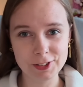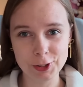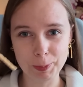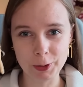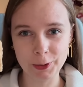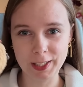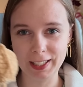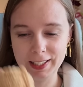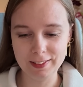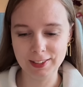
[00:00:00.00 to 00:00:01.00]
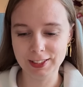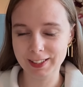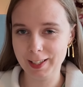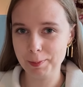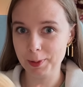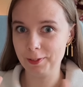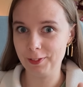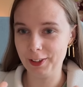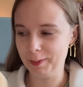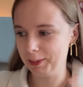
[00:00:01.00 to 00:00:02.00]
super quick and easy shape.
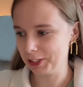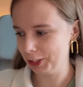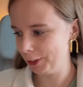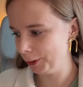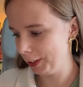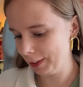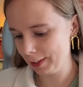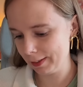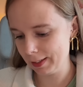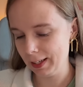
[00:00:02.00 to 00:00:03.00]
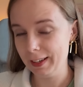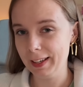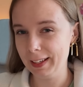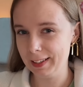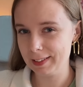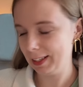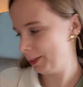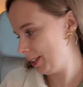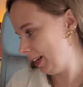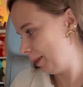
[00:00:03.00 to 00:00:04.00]
Very much enjoying this. It is
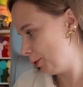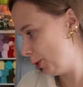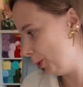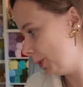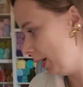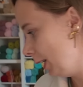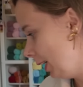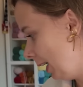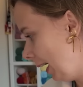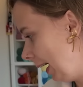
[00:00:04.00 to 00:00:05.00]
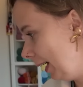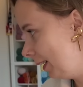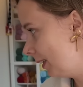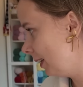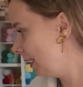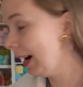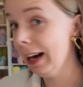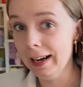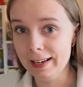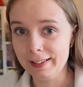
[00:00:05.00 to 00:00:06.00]
now time to add the
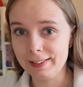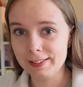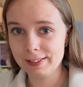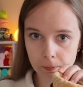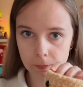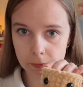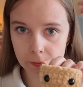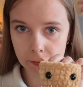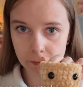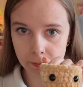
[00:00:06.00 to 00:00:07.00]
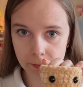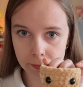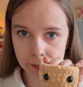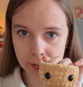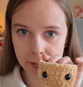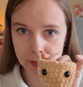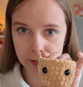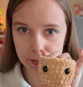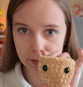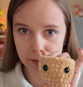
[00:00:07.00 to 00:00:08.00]
eyes.
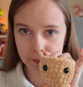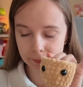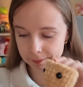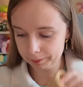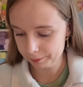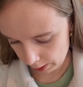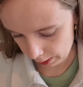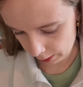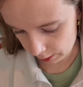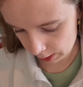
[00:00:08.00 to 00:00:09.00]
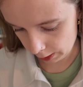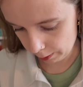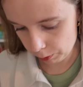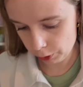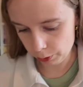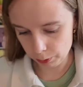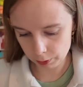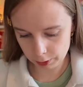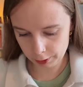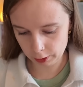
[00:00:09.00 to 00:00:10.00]
Ta-da! And it's time to
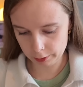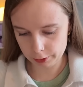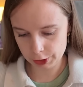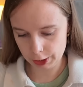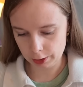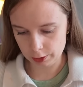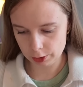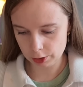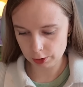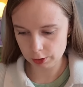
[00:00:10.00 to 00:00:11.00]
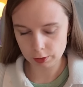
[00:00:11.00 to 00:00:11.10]
color change